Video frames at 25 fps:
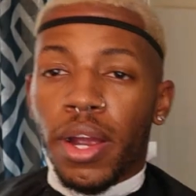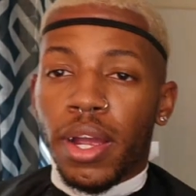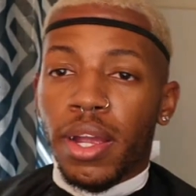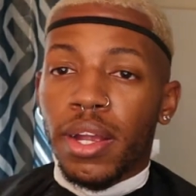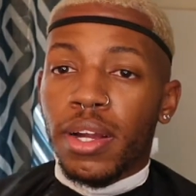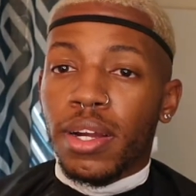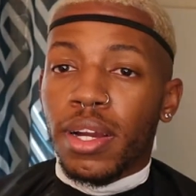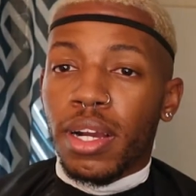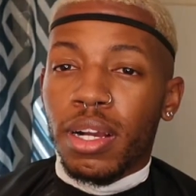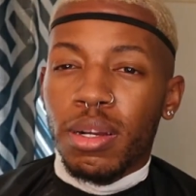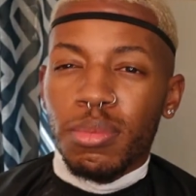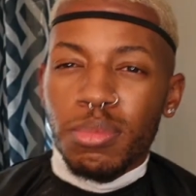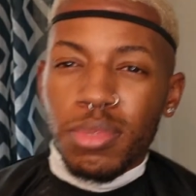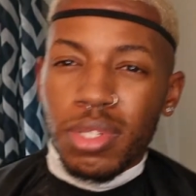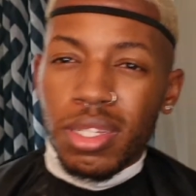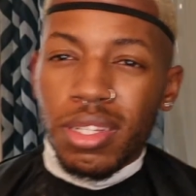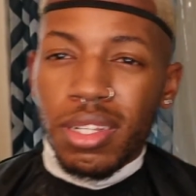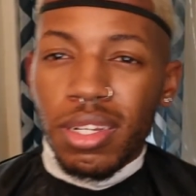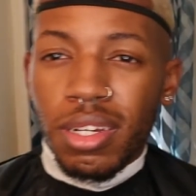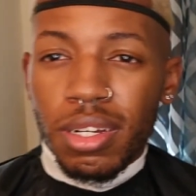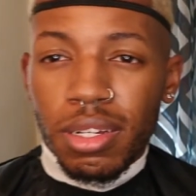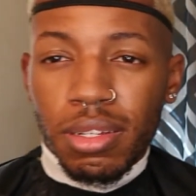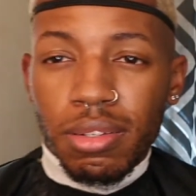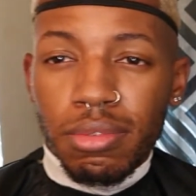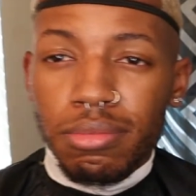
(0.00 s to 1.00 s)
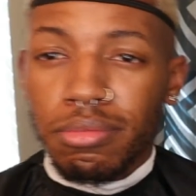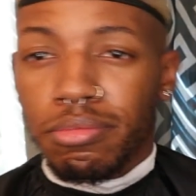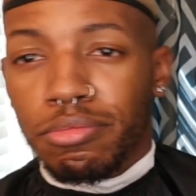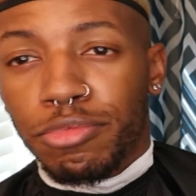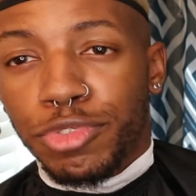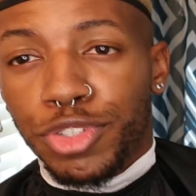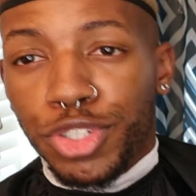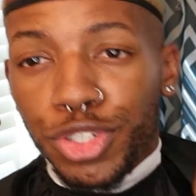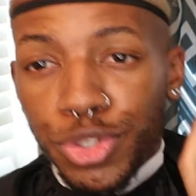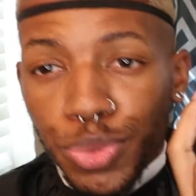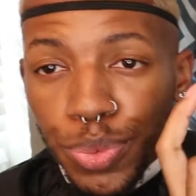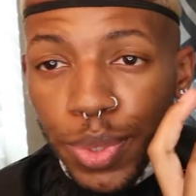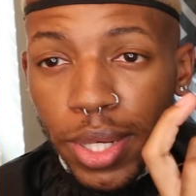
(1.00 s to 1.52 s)
right, here comes the
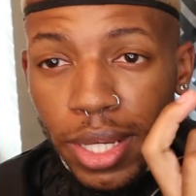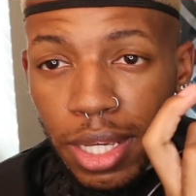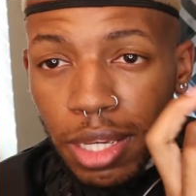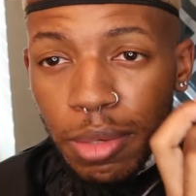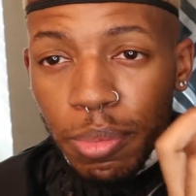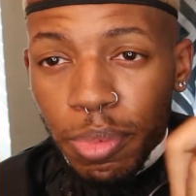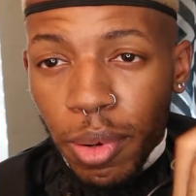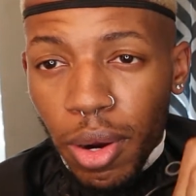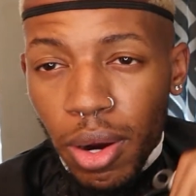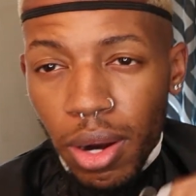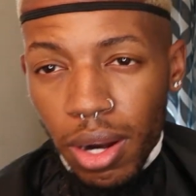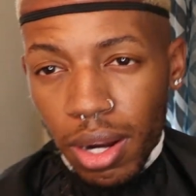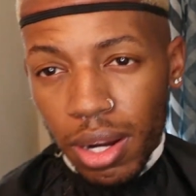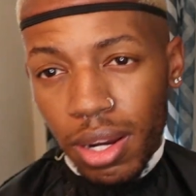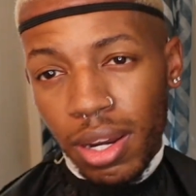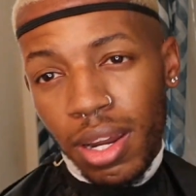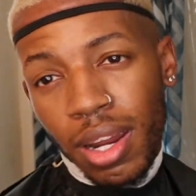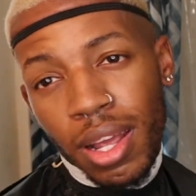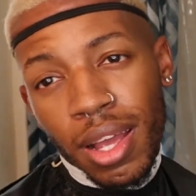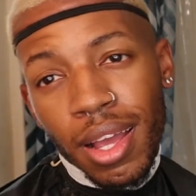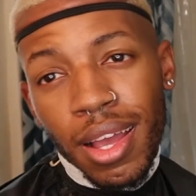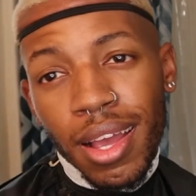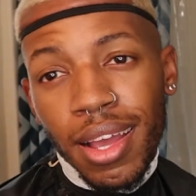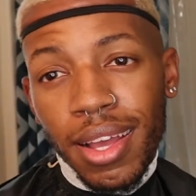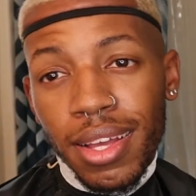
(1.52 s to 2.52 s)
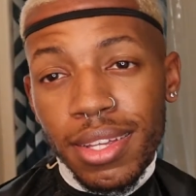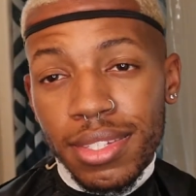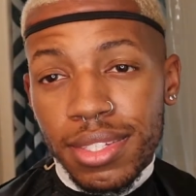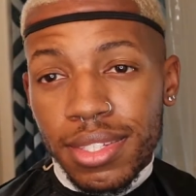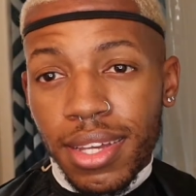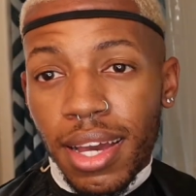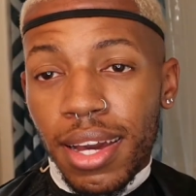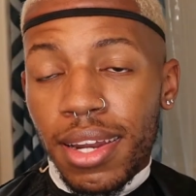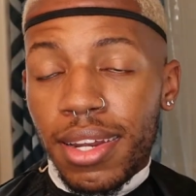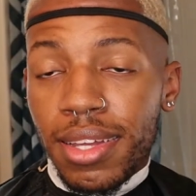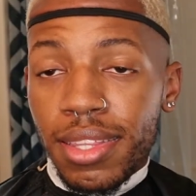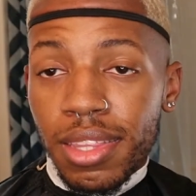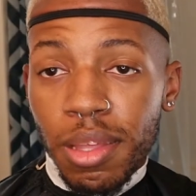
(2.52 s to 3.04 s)
tricky part, is
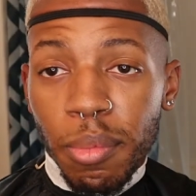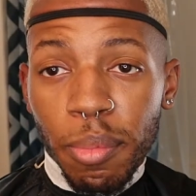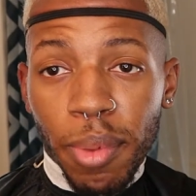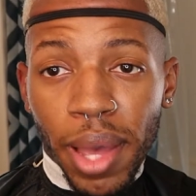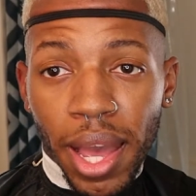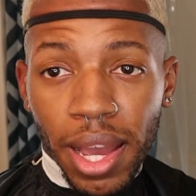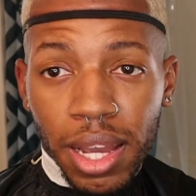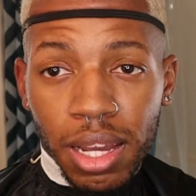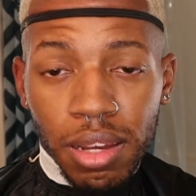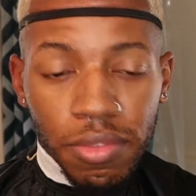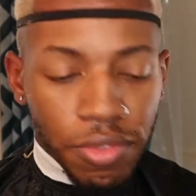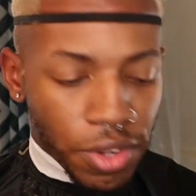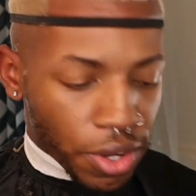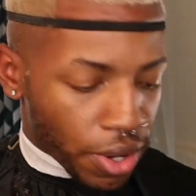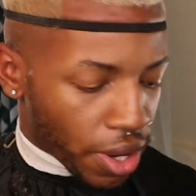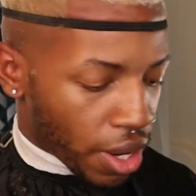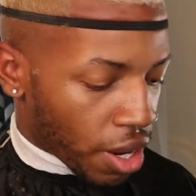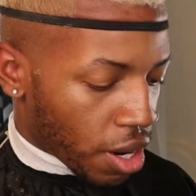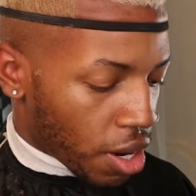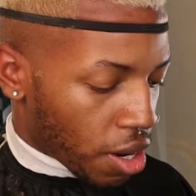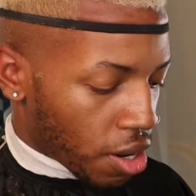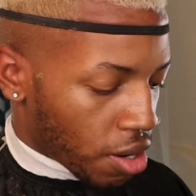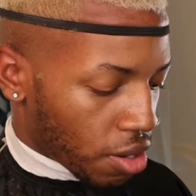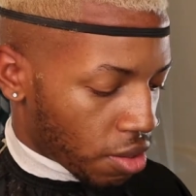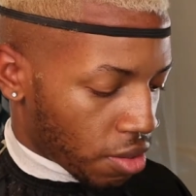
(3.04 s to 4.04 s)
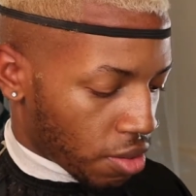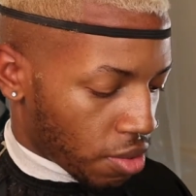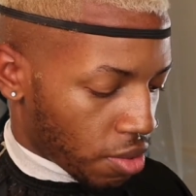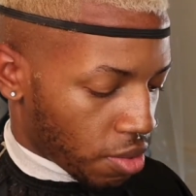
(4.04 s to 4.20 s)
cutting the back of your hair.